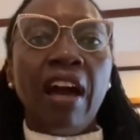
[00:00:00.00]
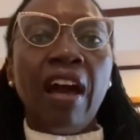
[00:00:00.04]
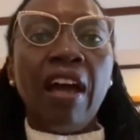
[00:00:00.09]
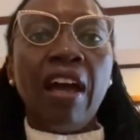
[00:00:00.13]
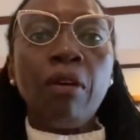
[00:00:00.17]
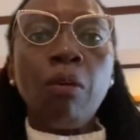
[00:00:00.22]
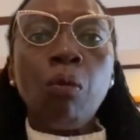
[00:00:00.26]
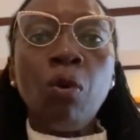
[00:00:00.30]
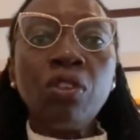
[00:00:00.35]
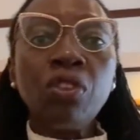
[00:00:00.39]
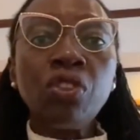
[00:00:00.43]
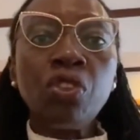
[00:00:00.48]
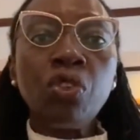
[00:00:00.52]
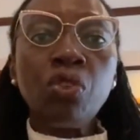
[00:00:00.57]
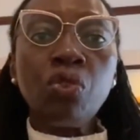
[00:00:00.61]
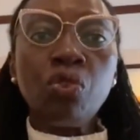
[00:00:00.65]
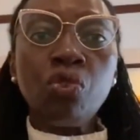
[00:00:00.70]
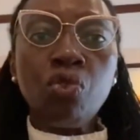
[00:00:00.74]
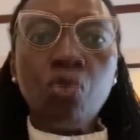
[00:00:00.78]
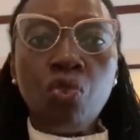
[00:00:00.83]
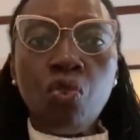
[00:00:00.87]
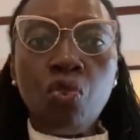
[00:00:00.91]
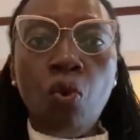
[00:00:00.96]
I want you
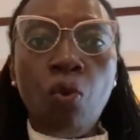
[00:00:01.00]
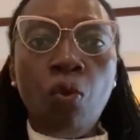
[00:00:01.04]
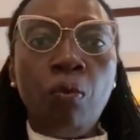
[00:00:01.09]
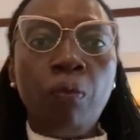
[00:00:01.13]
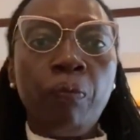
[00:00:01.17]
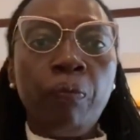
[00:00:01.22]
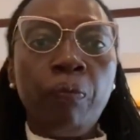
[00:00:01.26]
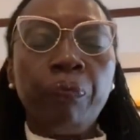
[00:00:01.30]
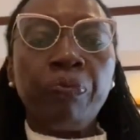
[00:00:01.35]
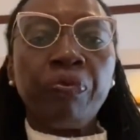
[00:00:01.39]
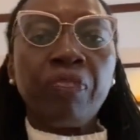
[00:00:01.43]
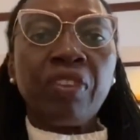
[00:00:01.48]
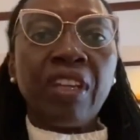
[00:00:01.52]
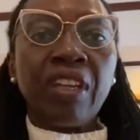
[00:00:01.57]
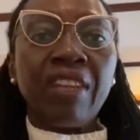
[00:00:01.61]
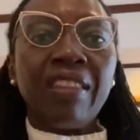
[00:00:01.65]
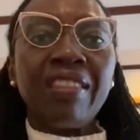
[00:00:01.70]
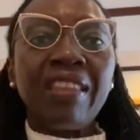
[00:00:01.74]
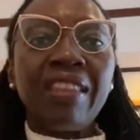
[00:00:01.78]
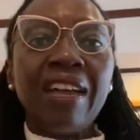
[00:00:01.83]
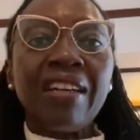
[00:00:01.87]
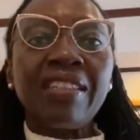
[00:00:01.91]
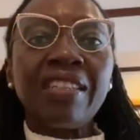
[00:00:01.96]
to know
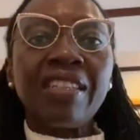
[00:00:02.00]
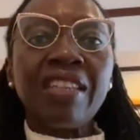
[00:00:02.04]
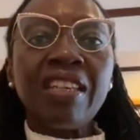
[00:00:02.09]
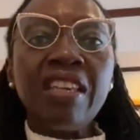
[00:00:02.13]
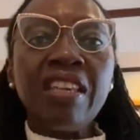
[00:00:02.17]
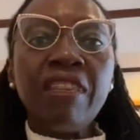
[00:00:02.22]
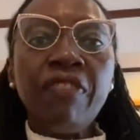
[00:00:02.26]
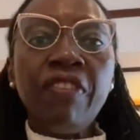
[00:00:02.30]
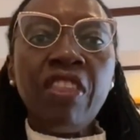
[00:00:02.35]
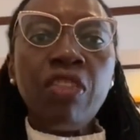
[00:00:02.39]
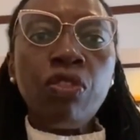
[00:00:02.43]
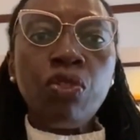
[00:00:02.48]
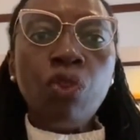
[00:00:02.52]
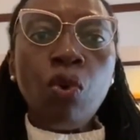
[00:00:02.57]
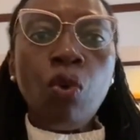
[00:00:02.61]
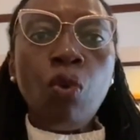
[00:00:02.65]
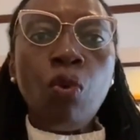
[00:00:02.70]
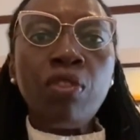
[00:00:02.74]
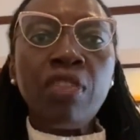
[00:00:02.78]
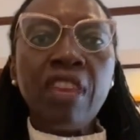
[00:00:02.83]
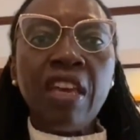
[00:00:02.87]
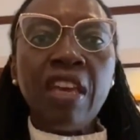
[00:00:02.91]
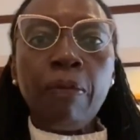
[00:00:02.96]
that even
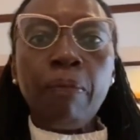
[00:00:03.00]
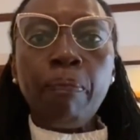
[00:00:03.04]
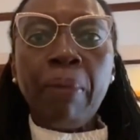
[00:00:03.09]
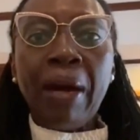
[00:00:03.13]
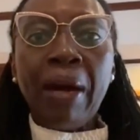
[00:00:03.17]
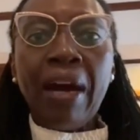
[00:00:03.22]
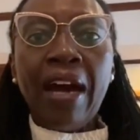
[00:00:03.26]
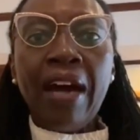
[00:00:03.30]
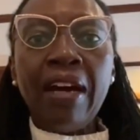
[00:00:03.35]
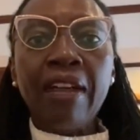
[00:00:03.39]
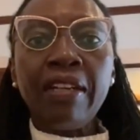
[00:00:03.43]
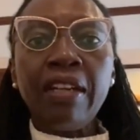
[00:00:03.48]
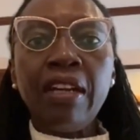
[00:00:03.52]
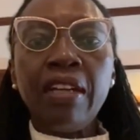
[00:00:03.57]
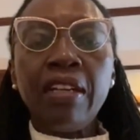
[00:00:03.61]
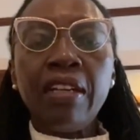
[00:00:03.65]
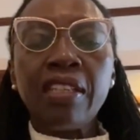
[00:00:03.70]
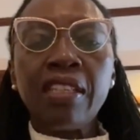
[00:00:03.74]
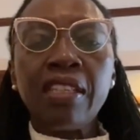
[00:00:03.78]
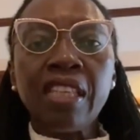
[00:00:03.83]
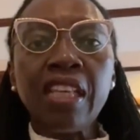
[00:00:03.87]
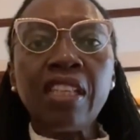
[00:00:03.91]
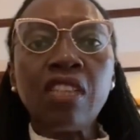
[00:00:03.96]
though they barred
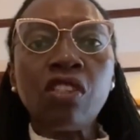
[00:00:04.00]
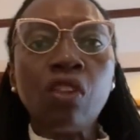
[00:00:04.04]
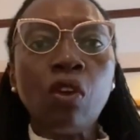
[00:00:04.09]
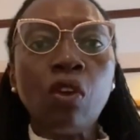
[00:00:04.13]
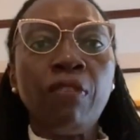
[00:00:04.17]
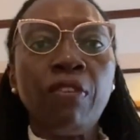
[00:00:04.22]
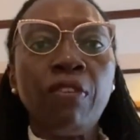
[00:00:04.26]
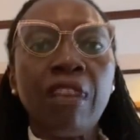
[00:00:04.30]
6